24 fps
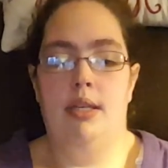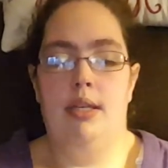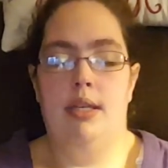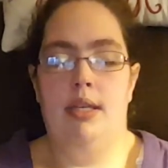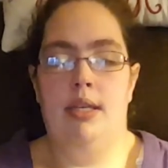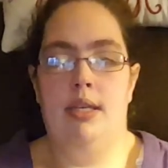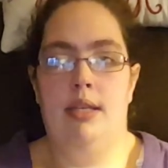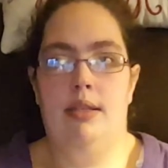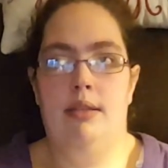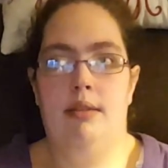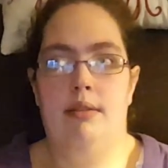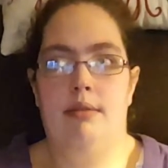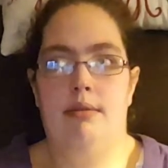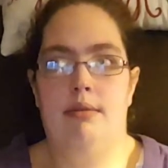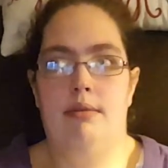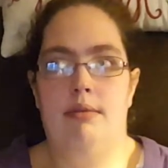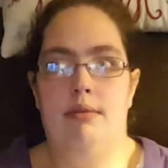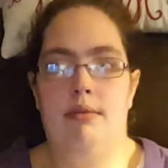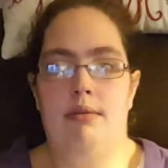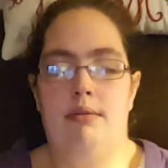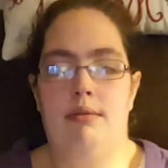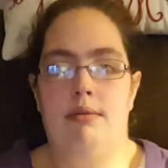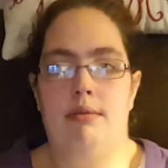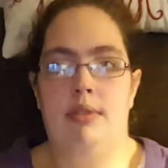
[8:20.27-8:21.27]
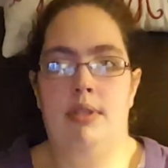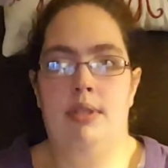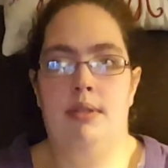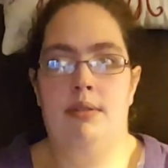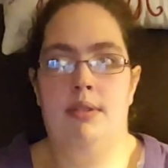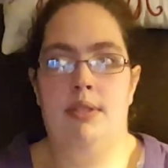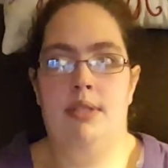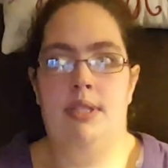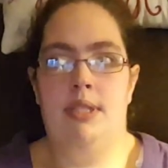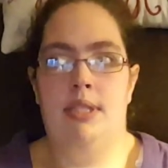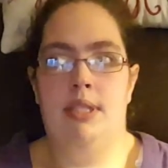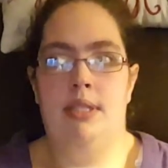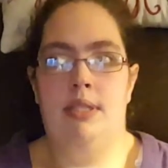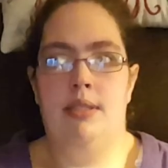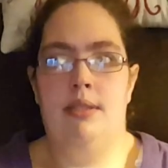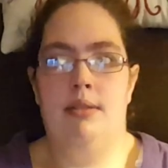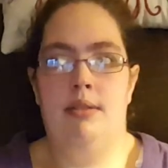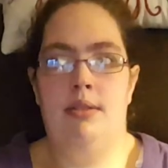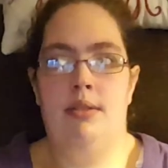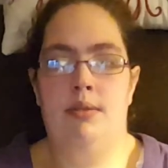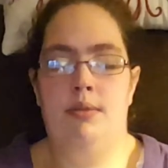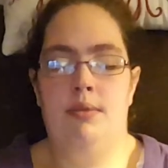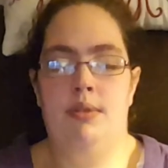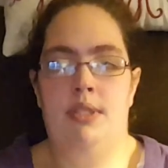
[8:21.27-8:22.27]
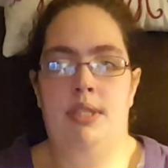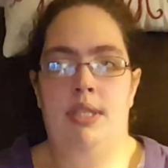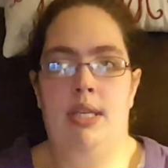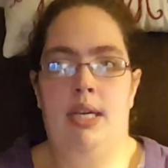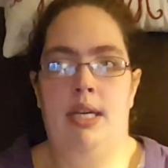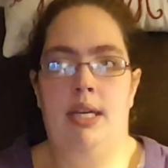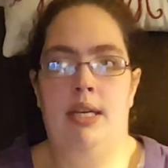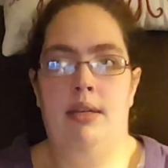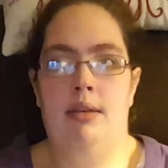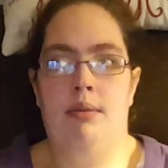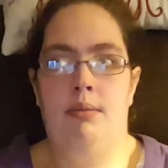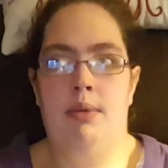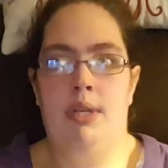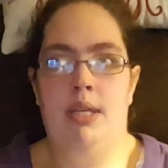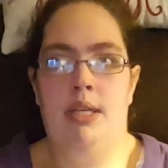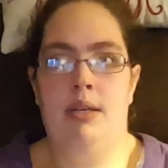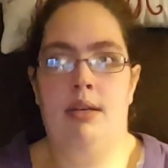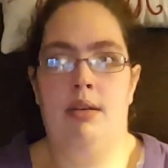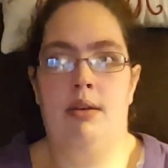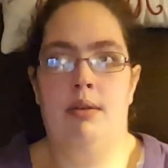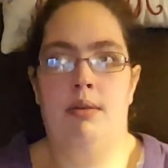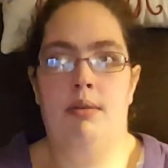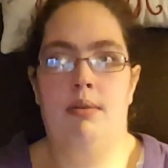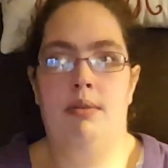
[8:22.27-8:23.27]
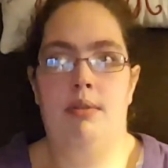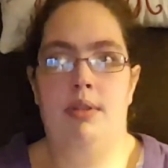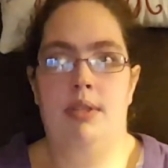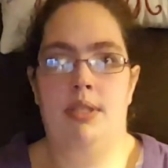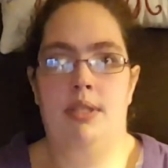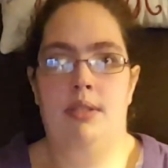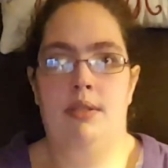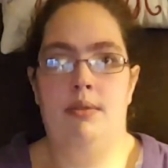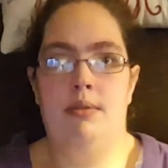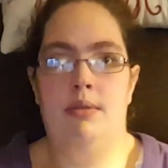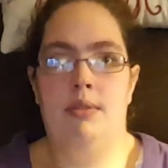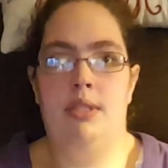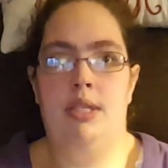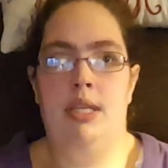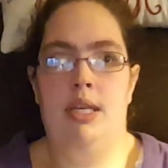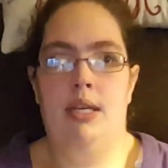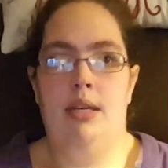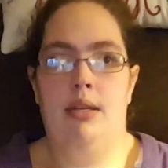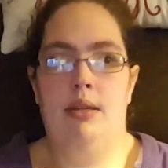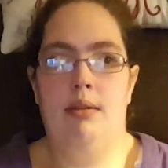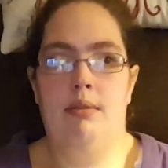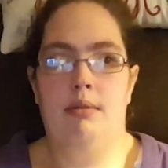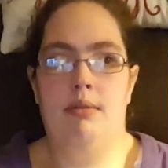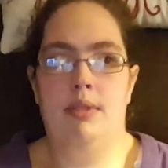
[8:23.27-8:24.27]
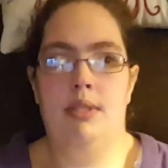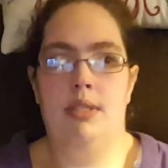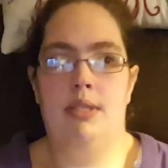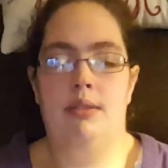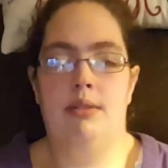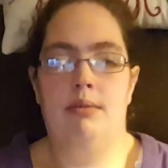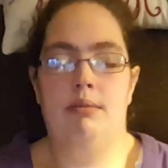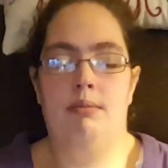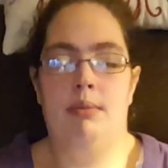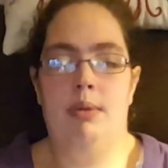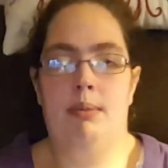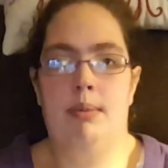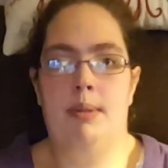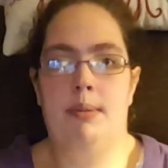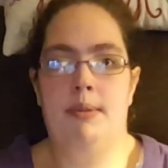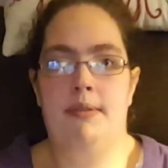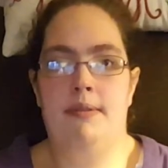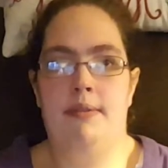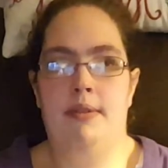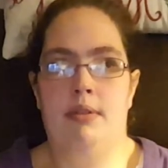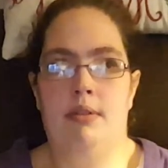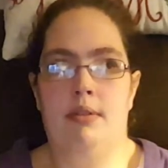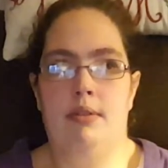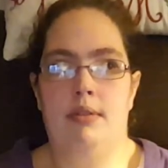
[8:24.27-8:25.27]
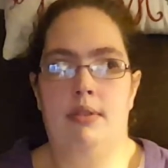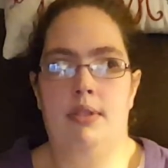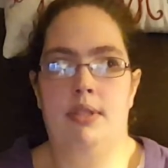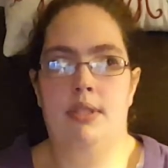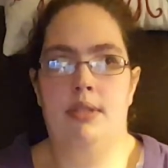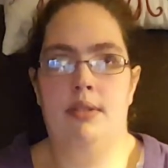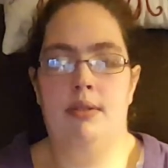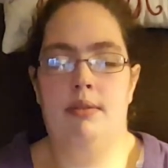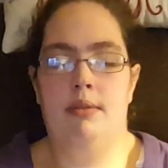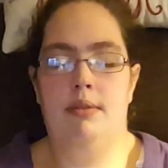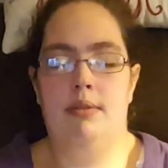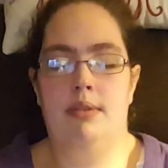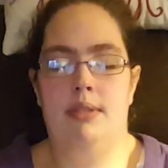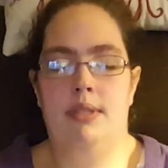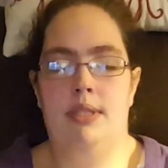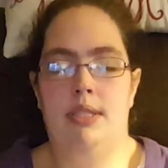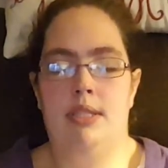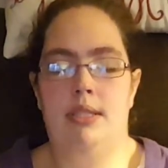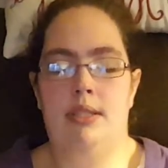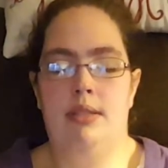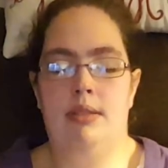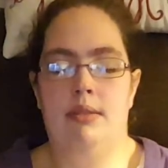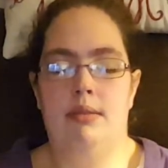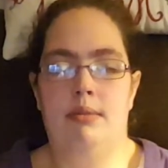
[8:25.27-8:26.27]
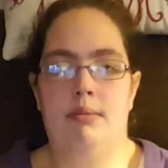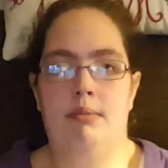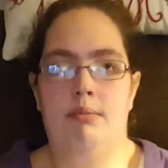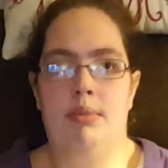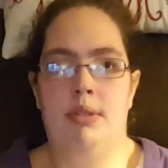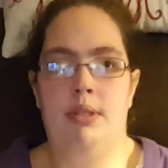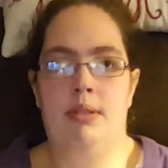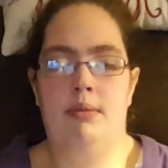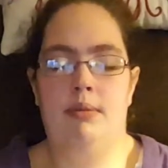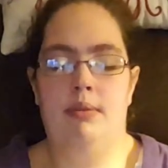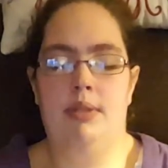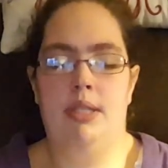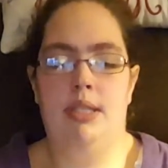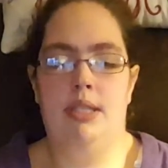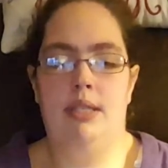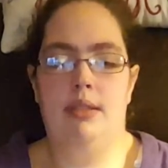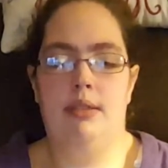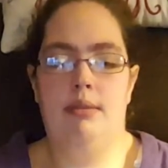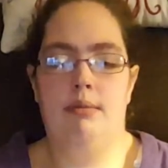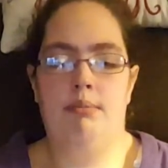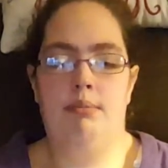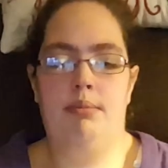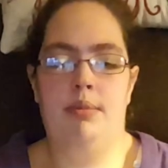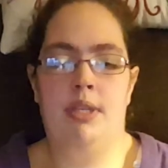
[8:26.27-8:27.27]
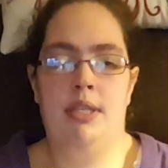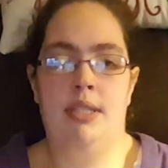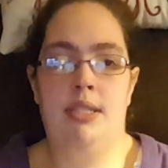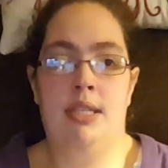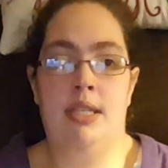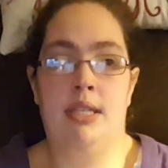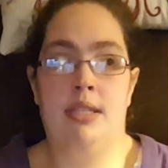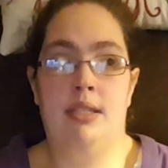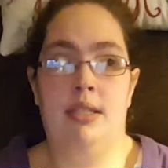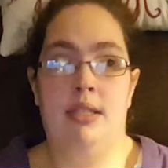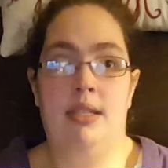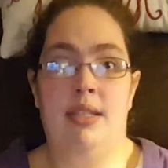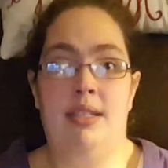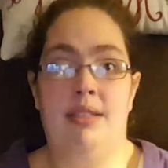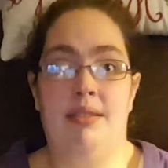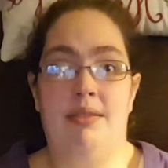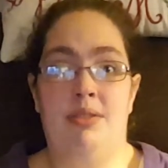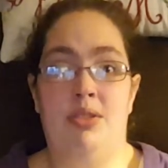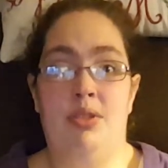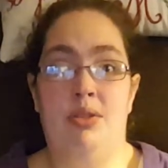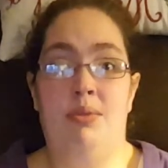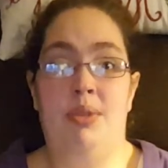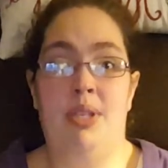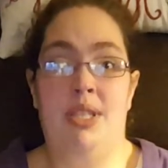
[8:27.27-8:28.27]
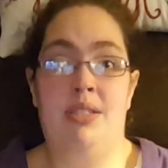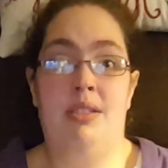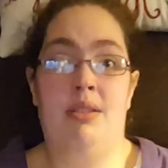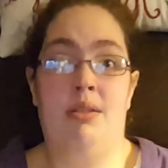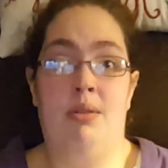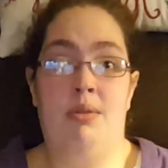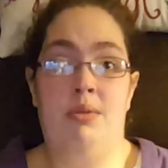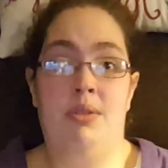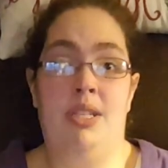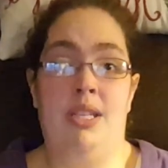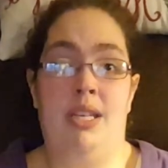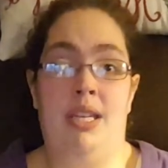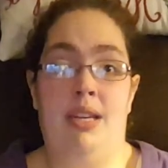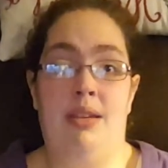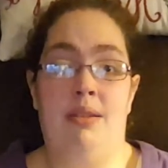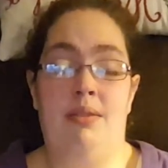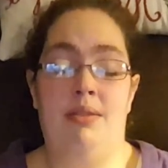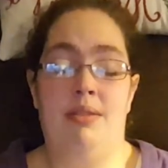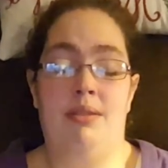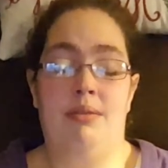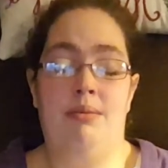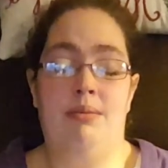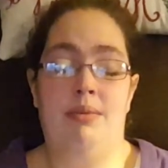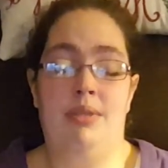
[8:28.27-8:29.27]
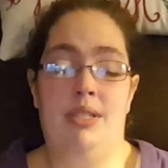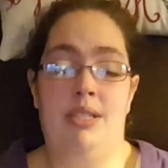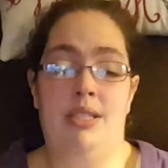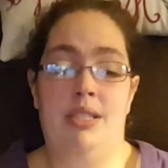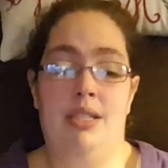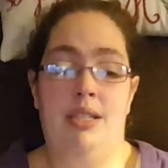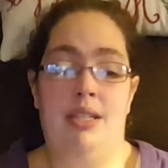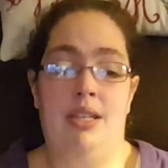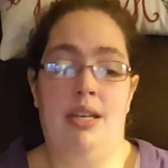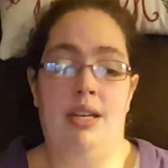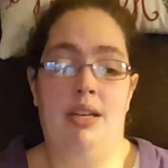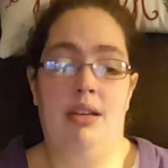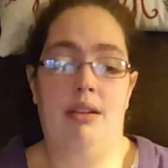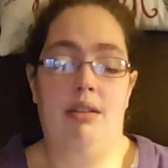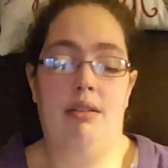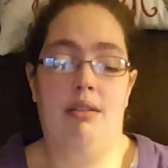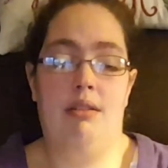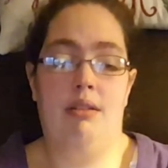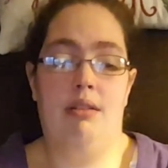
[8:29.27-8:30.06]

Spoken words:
and it was this Tuesday, a week ago this Tuesday was my mom's funeral, and so it's been a week. It's actually 2 weeks ago today was when she died.